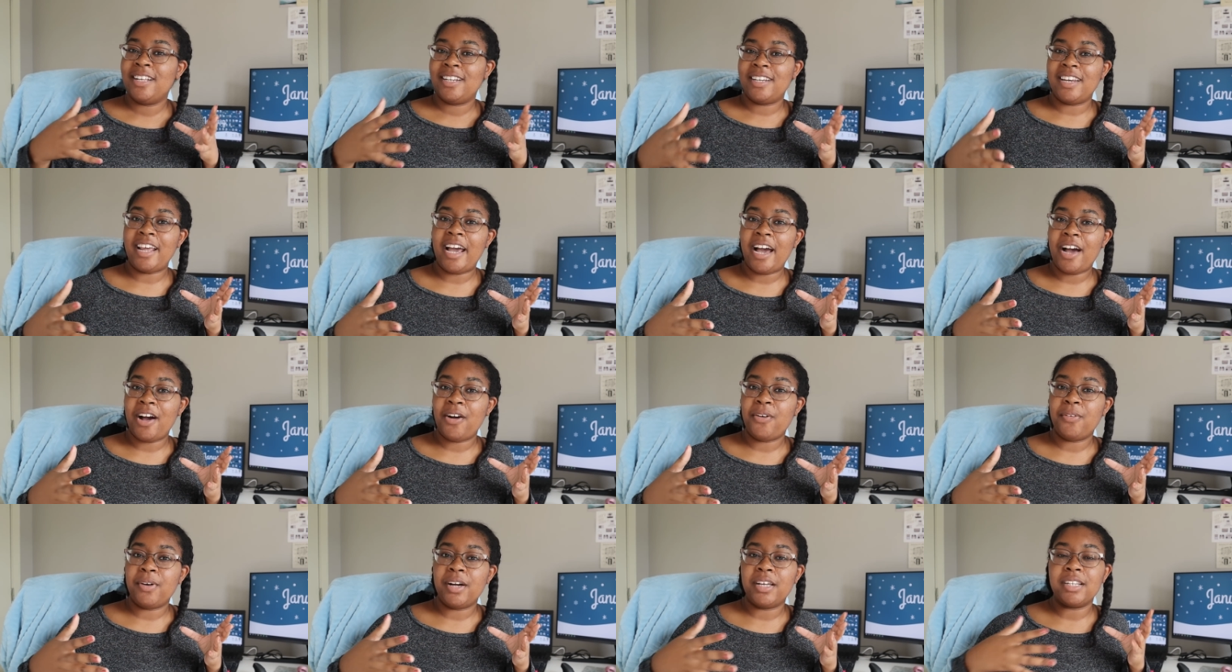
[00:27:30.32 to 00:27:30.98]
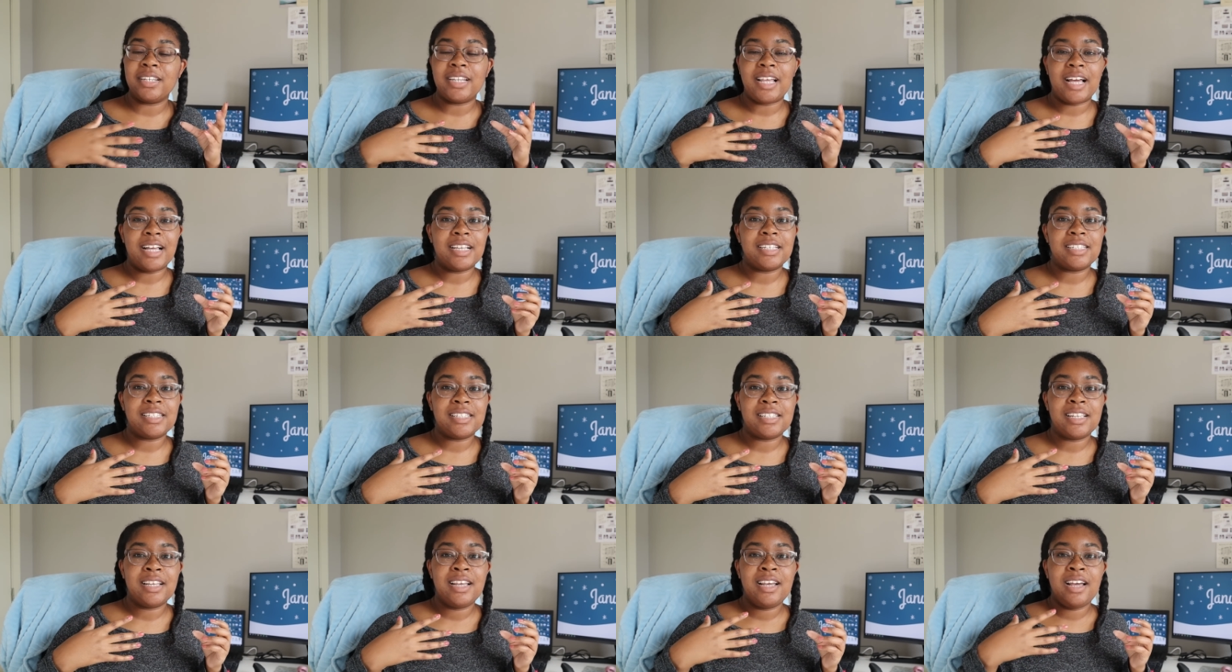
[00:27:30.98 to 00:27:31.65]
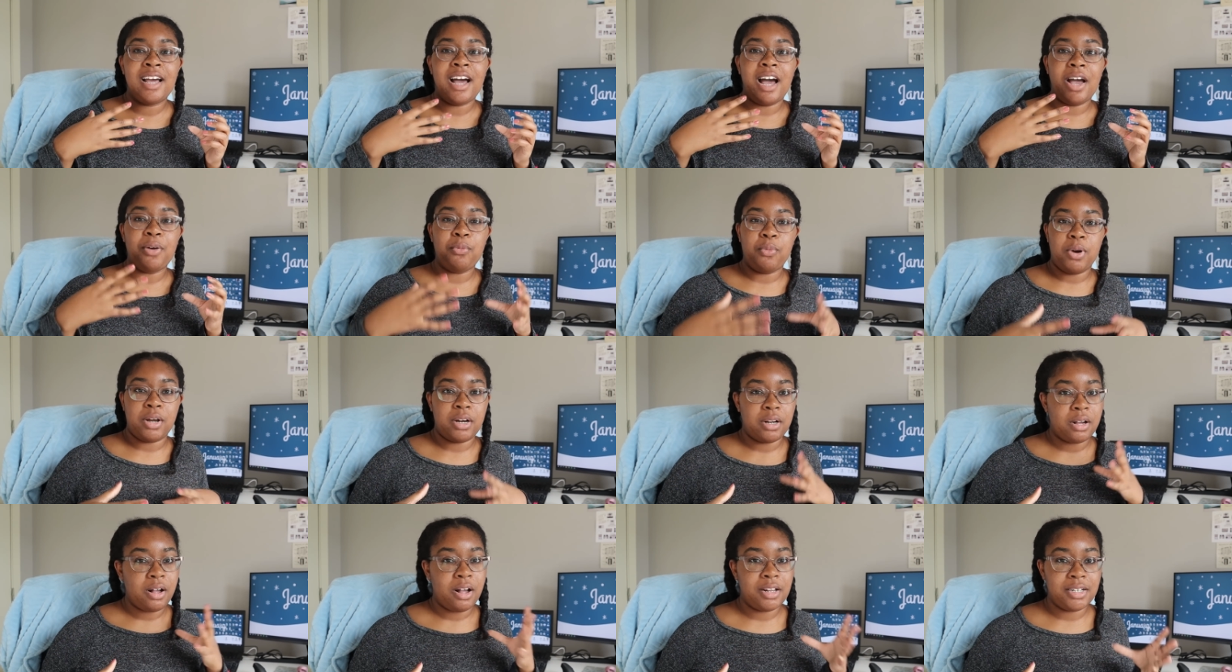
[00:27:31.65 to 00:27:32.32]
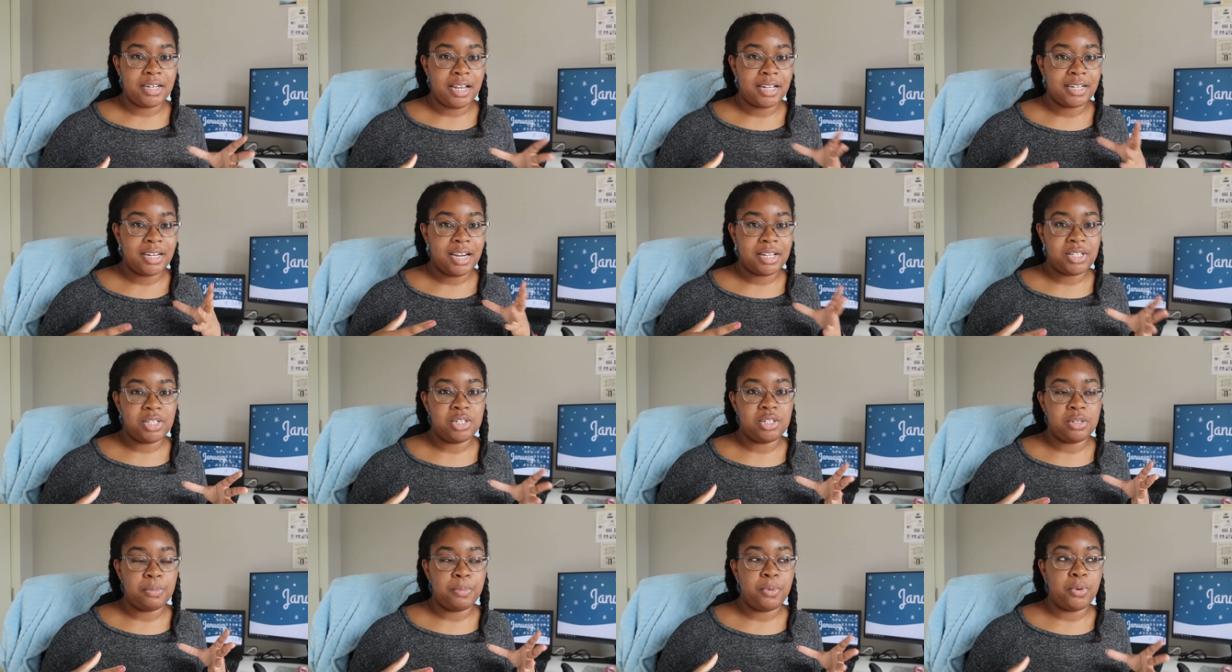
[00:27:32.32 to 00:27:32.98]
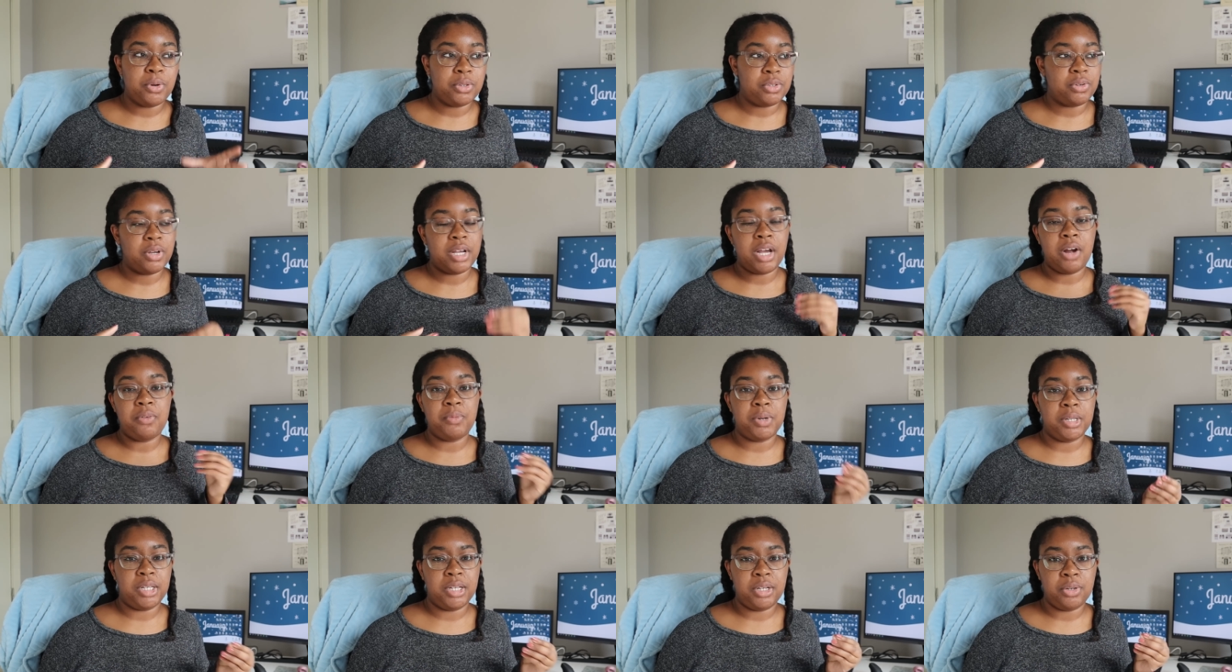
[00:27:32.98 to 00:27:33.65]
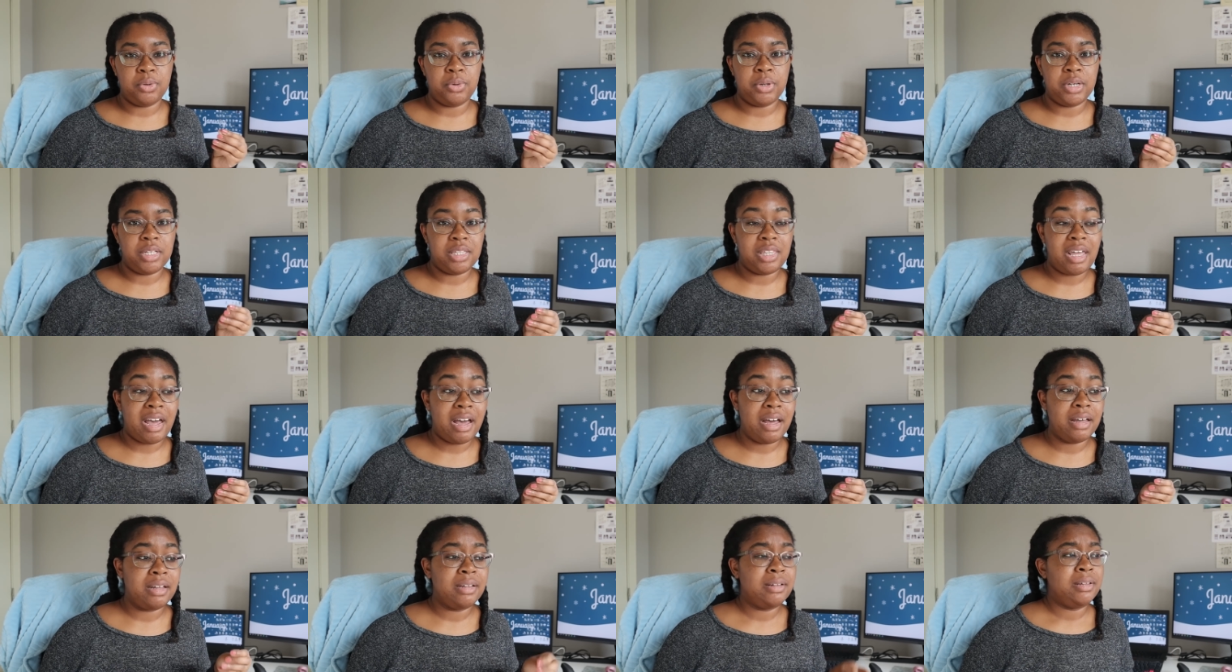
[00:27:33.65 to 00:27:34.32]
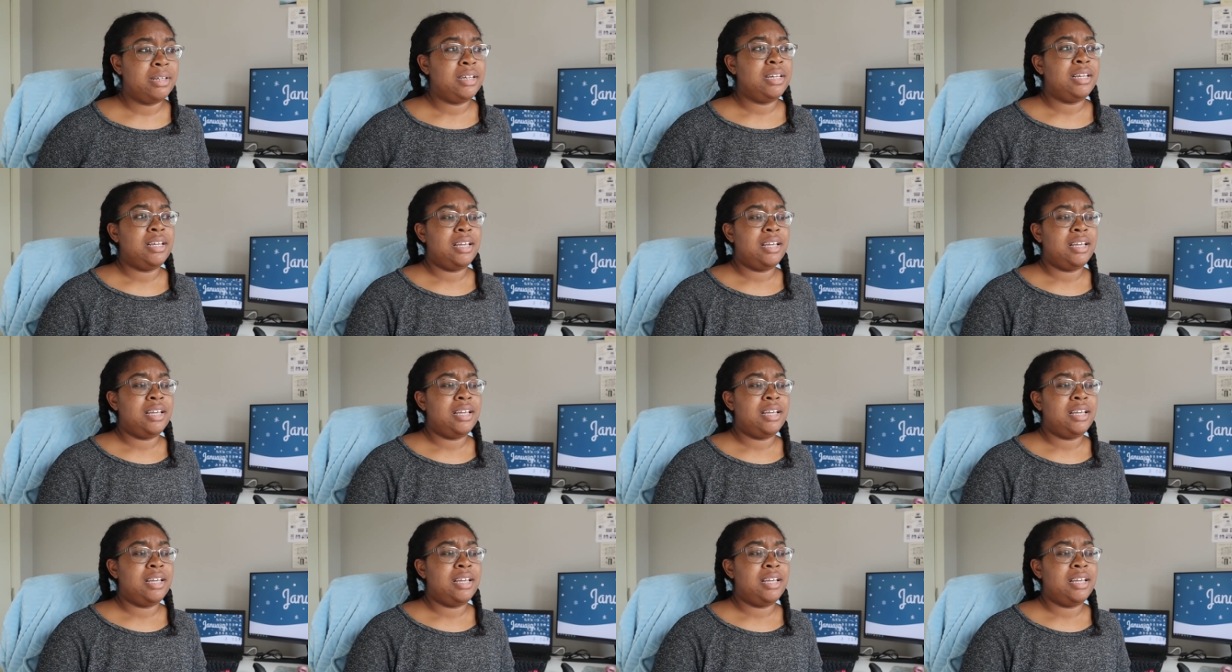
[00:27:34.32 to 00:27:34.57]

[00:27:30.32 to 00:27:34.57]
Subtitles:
now, unless I want to contact Etsy support. So I got really annoyed at that.